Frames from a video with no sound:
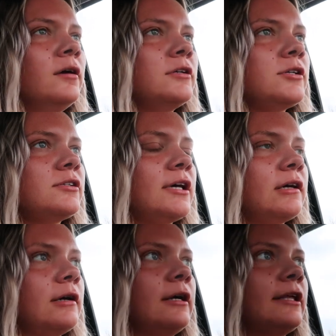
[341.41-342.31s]
So I was
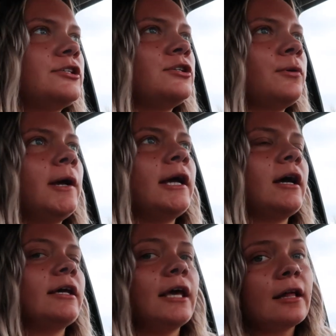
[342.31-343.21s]
like, oh, that's annoying.
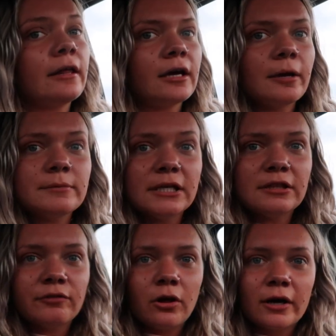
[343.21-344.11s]
I can't like update
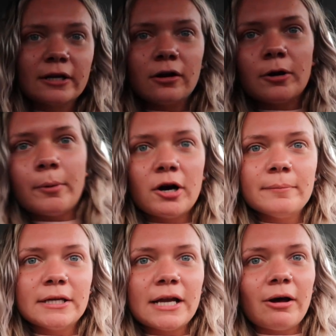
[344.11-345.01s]
the vlog in our
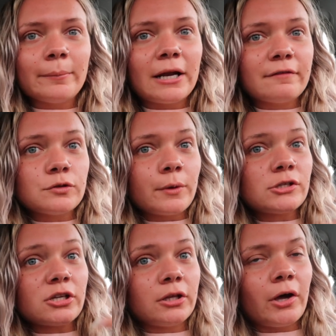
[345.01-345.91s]
apartment. Now I'm going to have to
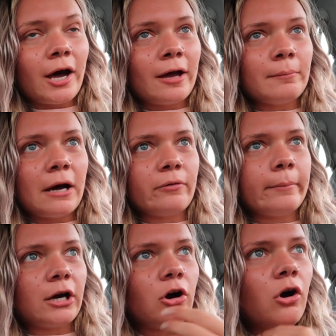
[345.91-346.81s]
wait till I'm out in
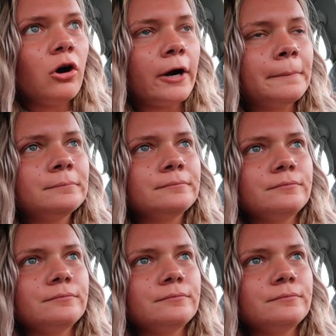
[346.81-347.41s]
my car.